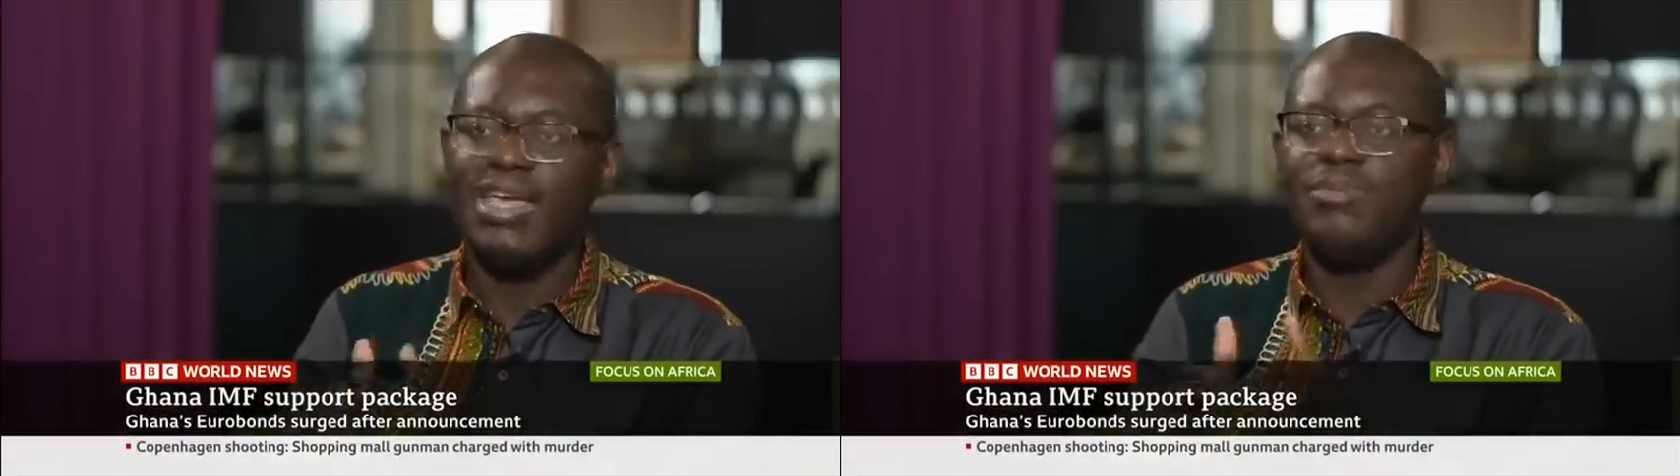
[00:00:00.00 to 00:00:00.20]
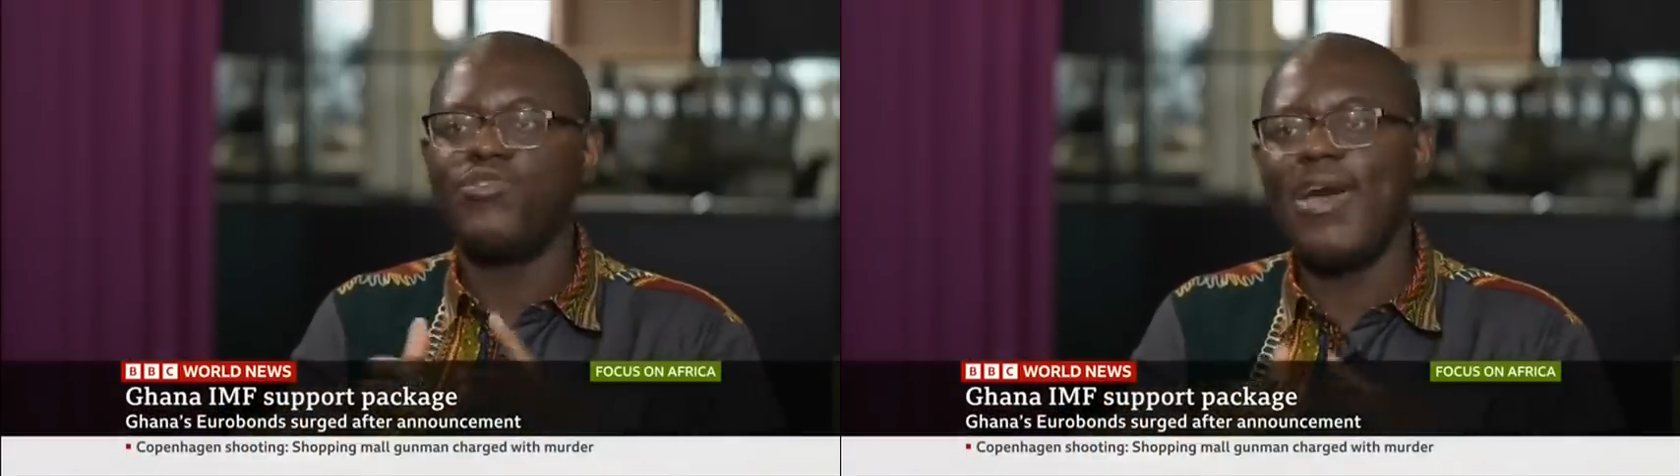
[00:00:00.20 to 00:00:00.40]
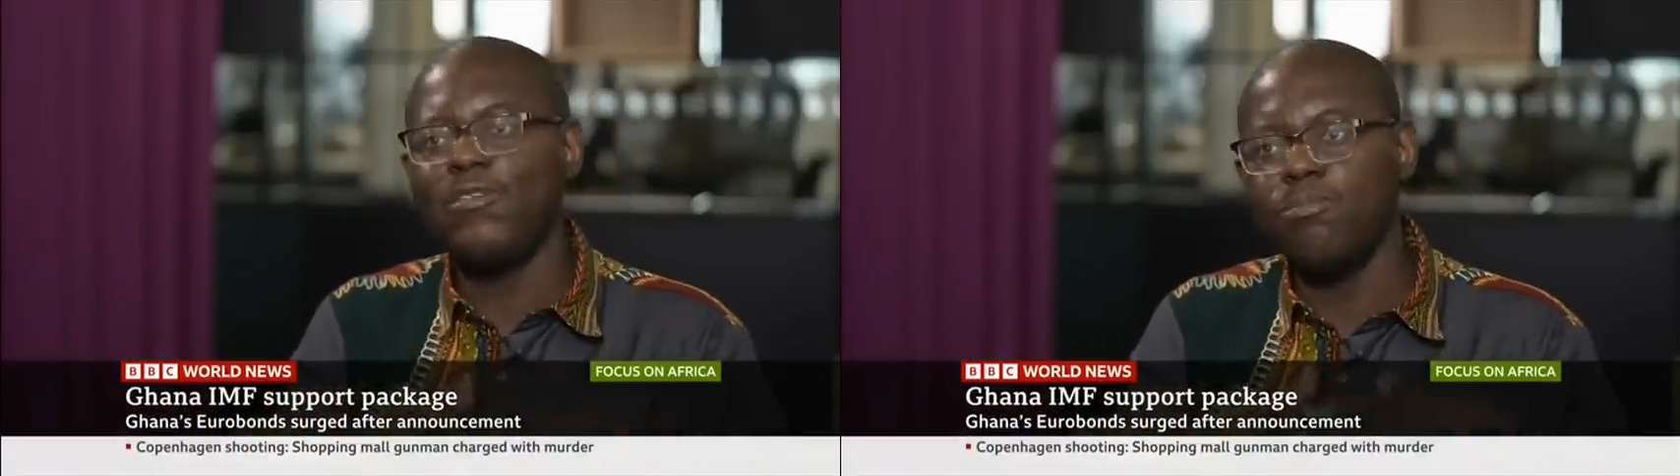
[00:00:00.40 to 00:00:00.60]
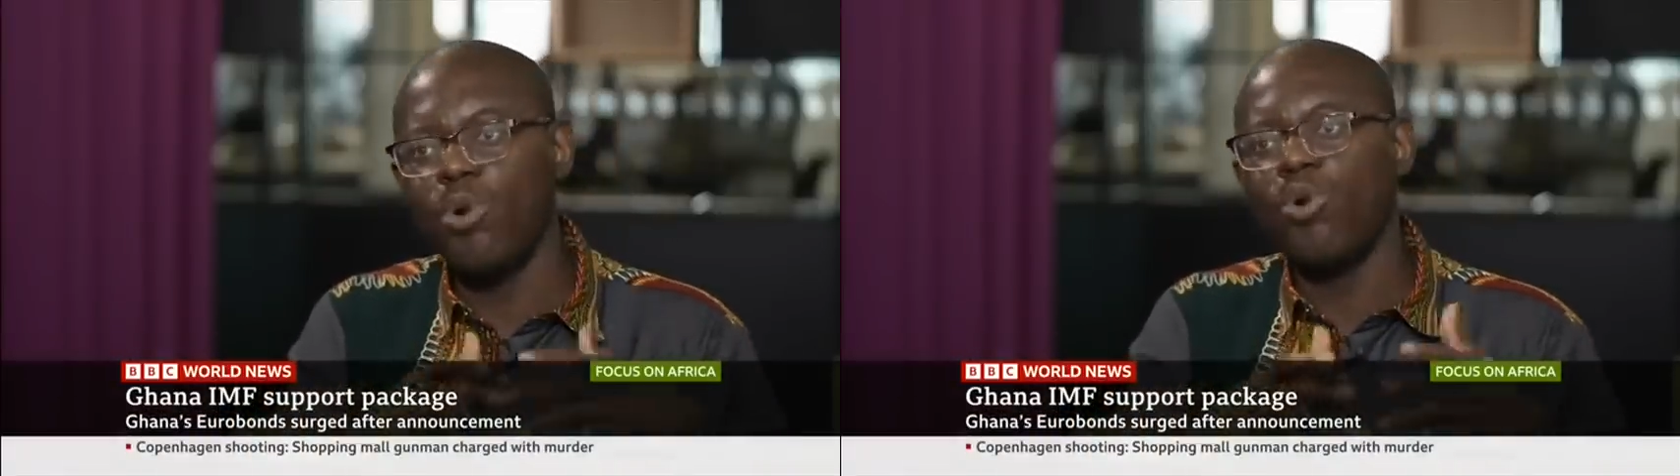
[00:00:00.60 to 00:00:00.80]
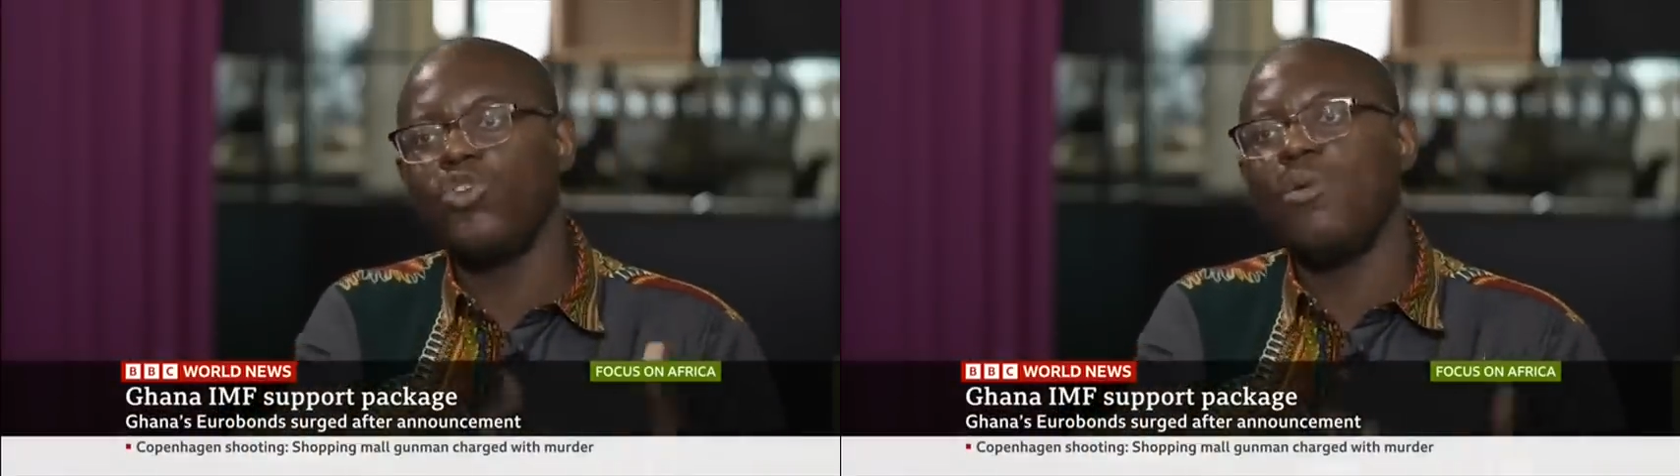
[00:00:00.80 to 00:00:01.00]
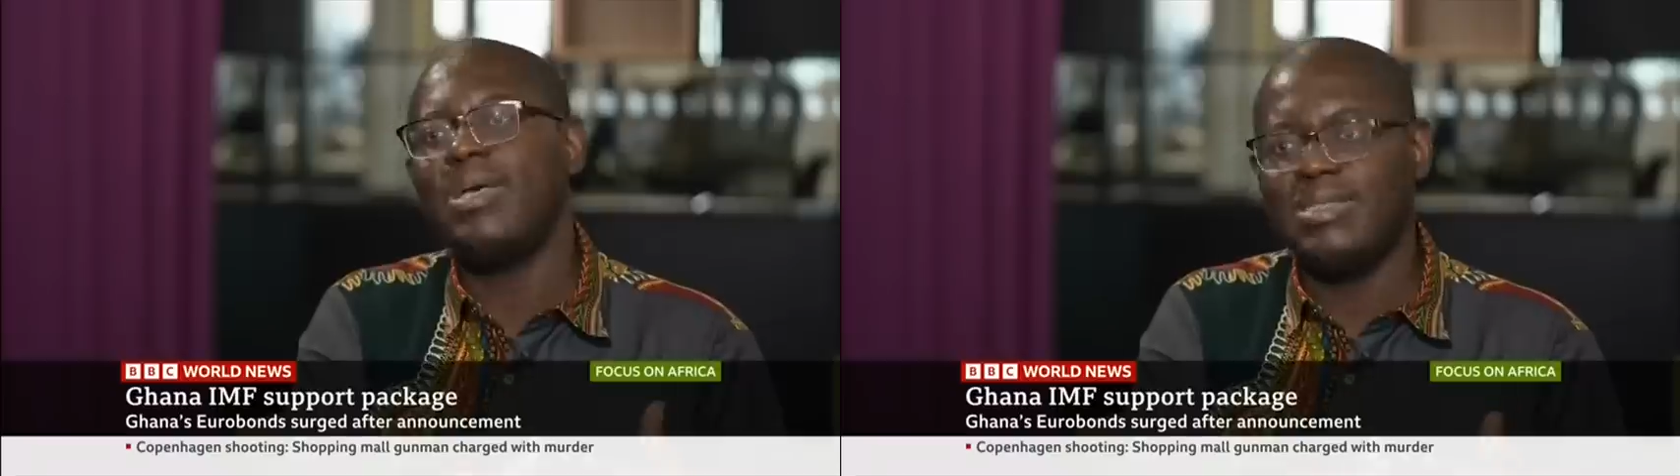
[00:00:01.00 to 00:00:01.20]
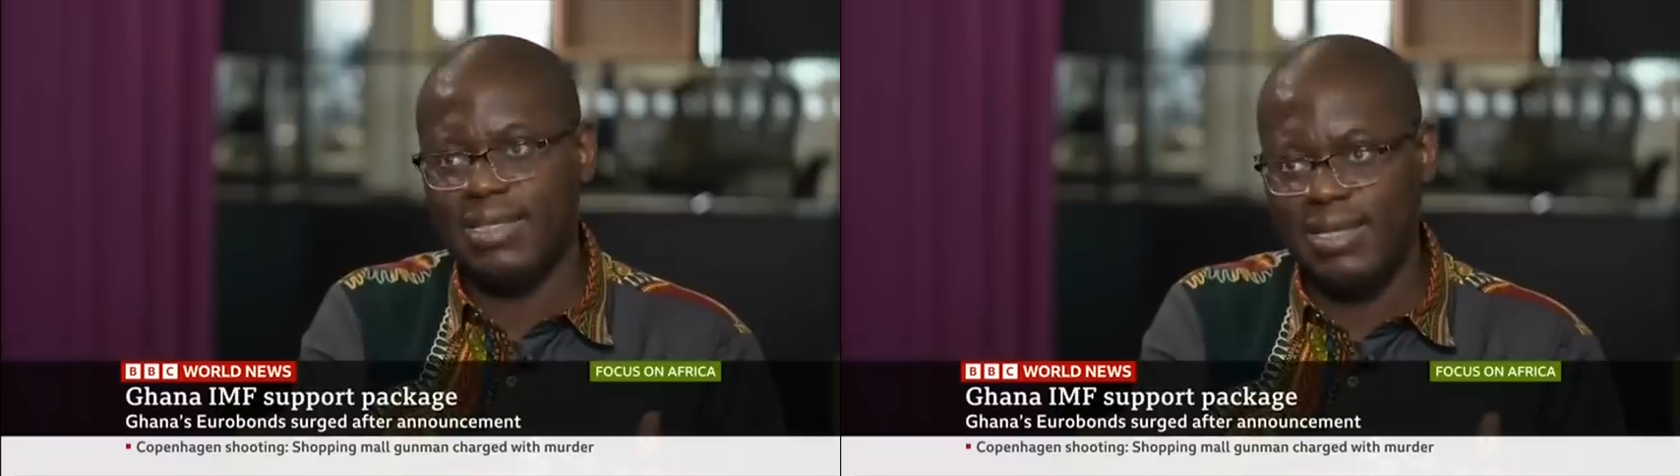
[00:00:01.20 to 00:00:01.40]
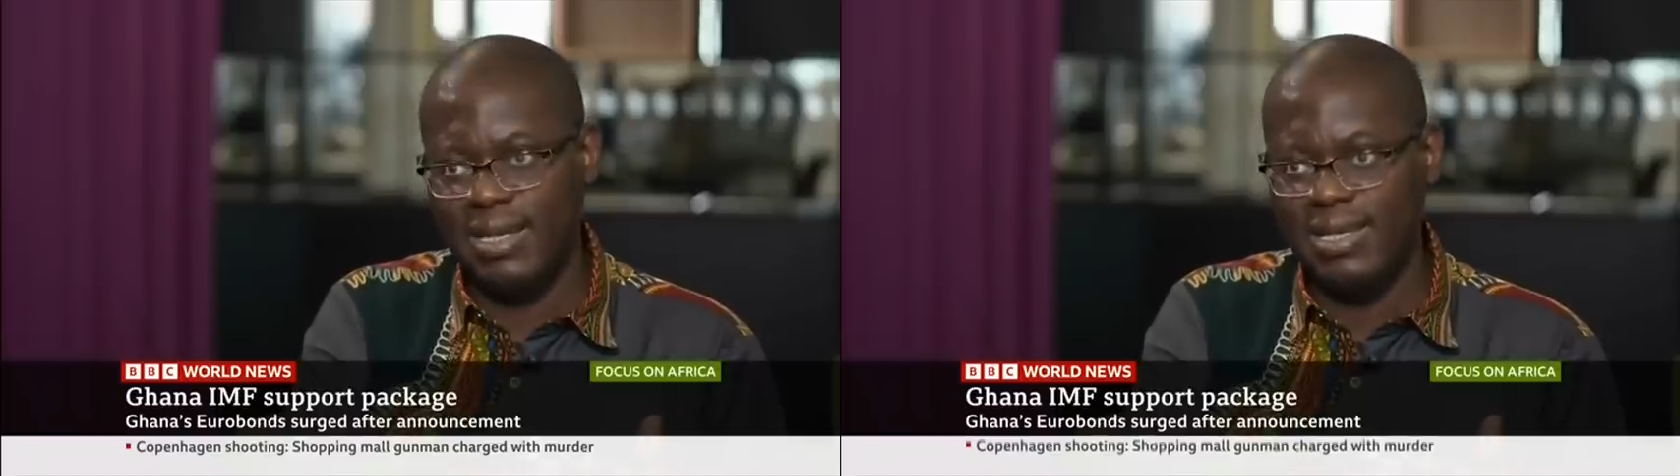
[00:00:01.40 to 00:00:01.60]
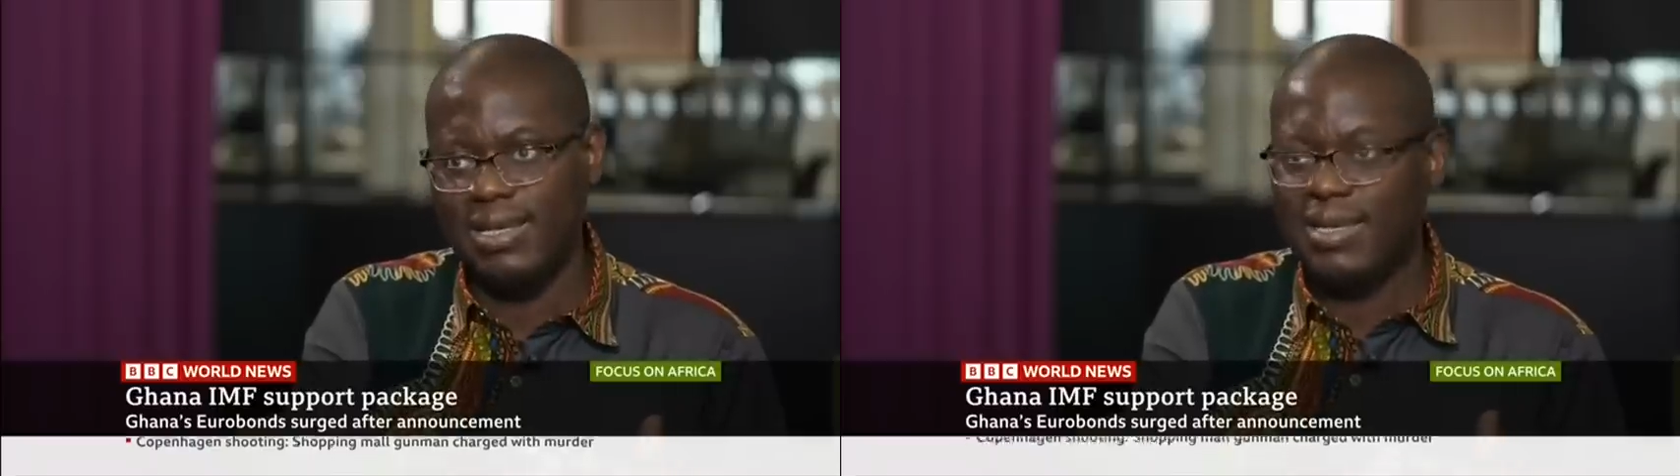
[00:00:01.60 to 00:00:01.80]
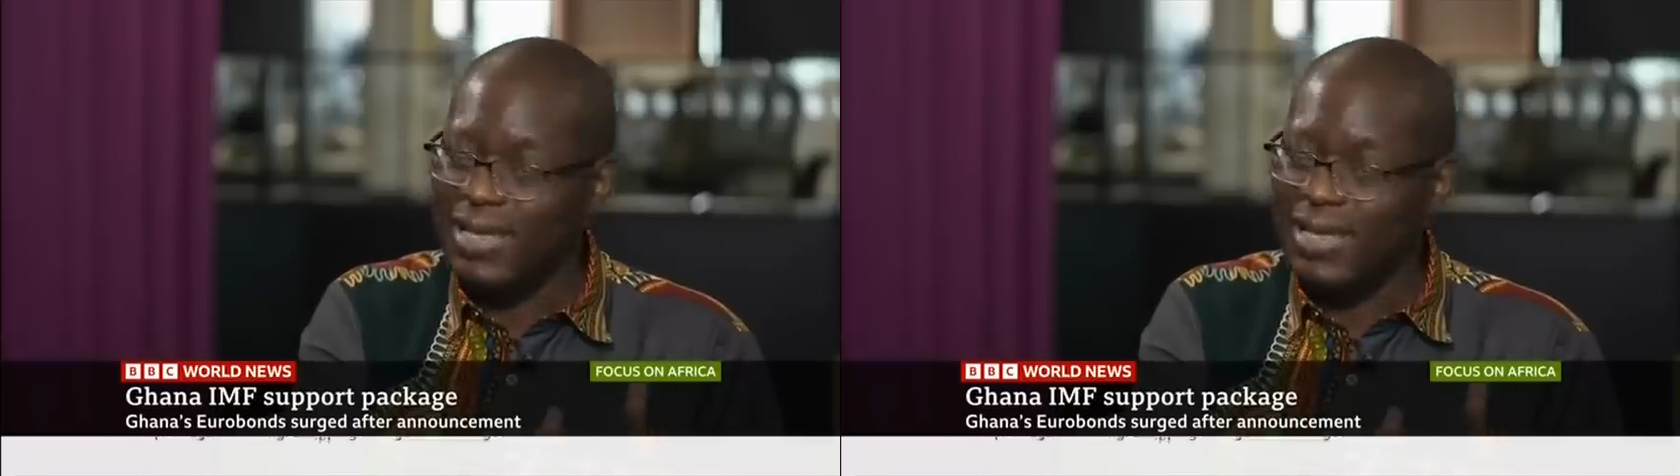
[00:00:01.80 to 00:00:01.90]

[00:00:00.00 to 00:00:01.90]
It's been trying to borrow domestically